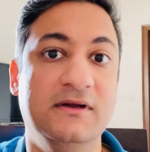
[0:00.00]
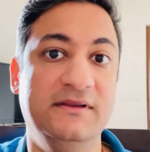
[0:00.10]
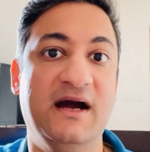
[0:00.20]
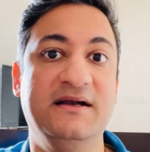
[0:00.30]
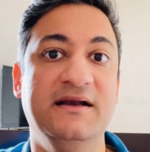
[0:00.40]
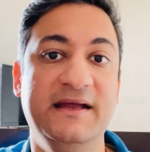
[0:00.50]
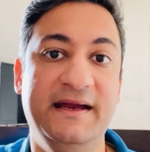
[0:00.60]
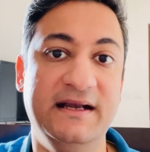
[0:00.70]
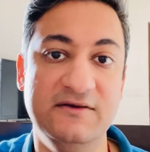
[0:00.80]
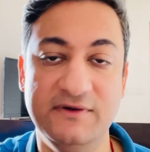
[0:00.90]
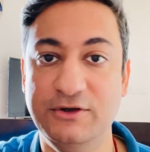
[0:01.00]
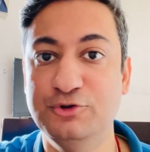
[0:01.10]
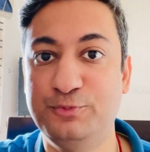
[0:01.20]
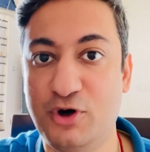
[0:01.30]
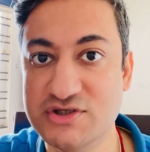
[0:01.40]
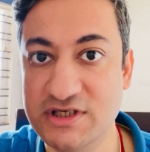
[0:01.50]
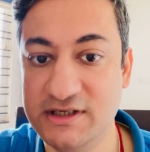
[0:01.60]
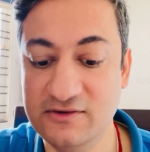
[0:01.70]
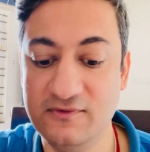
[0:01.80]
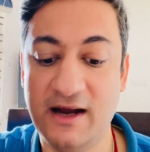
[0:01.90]
that negative into
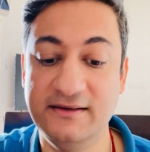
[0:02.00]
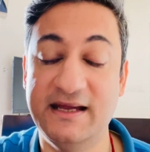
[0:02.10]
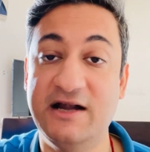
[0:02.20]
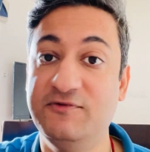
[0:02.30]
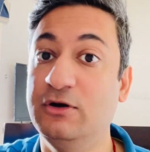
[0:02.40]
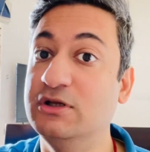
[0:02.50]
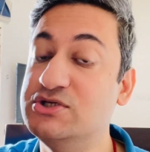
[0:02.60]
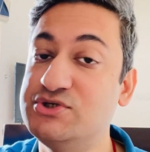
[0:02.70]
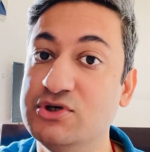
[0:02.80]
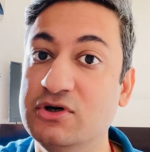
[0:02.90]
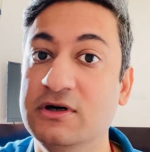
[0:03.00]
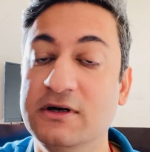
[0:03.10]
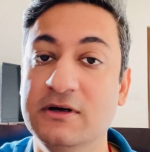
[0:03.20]
positive, and that will also